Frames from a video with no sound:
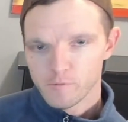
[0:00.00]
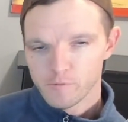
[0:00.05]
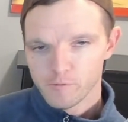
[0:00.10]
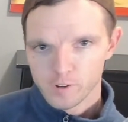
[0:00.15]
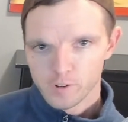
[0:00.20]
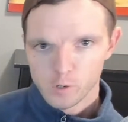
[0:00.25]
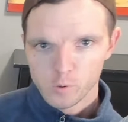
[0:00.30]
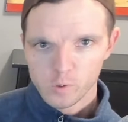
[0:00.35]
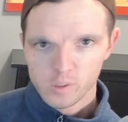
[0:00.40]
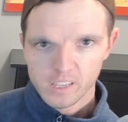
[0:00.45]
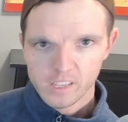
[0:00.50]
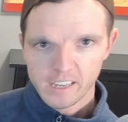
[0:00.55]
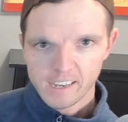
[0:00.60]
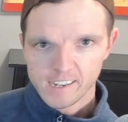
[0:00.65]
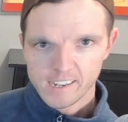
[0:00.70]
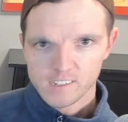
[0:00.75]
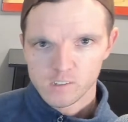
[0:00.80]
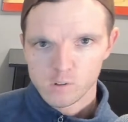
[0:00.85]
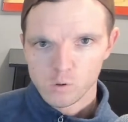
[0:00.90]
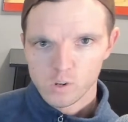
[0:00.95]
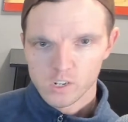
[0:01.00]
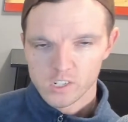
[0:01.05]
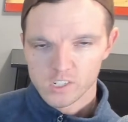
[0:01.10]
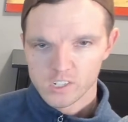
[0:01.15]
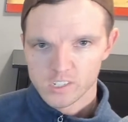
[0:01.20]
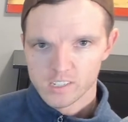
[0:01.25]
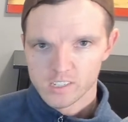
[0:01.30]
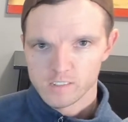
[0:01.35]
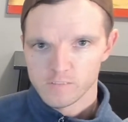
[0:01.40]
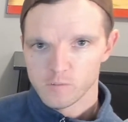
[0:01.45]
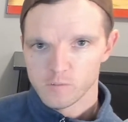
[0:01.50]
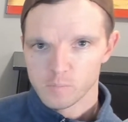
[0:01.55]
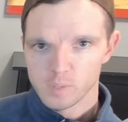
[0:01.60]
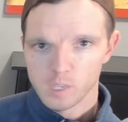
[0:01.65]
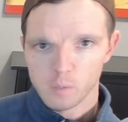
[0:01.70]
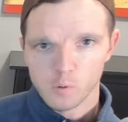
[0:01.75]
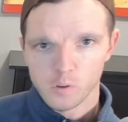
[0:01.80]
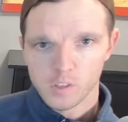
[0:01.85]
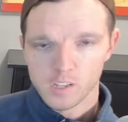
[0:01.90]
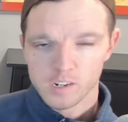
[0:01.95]
frequently asked questions from
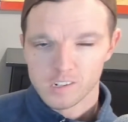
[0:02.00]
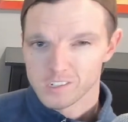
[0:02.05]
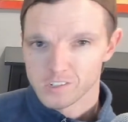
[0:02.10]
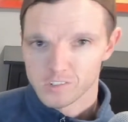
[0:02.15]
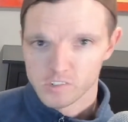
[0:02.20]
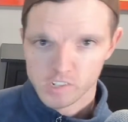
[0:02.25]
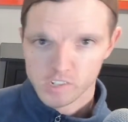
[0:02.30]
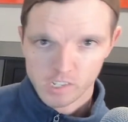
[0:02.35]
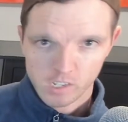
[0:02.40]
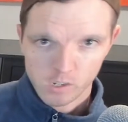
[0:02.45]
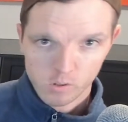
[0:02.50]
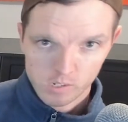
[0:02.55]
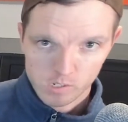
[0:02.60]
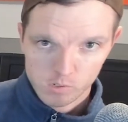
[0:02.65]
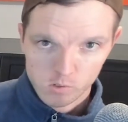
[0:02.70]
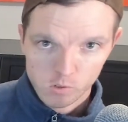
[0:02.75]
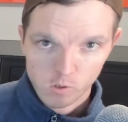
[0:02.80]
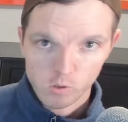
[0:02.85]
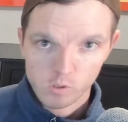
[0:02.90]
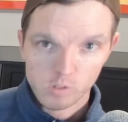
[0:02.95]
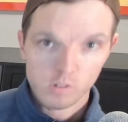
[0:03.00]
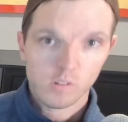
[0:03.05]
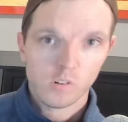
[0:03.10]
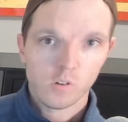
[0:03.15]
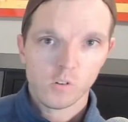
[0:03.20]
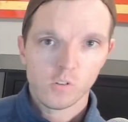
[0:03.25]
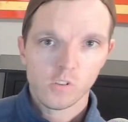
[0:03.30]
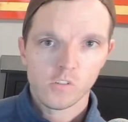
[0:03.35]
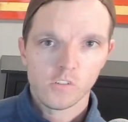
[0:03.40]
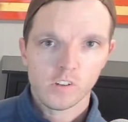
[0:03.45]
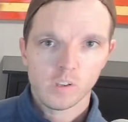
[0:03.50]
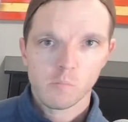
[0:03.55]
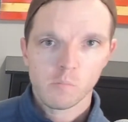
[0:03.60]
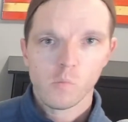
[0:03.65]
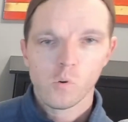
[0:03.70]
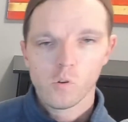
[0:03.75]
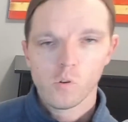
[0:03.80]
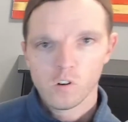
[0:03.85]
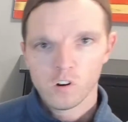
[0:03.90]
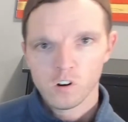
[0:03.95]
people that are interested in going solar or learning
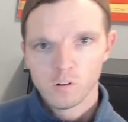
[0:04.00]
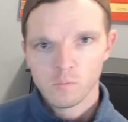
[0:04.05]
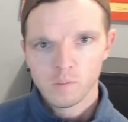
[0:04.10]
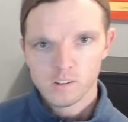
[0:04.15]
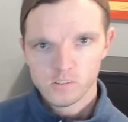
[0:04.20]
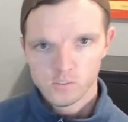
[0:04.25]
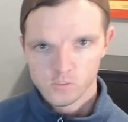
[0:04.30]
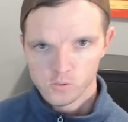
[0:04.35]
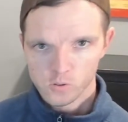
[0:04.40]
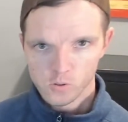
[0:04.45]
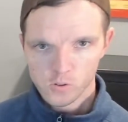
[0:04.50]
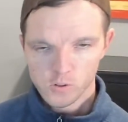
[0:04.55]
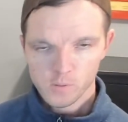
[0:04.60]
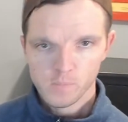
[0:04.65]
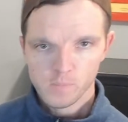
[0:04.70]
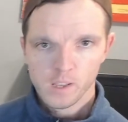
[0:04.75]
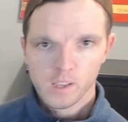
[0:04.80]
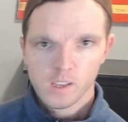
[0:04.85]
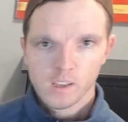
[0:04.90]
more about solar.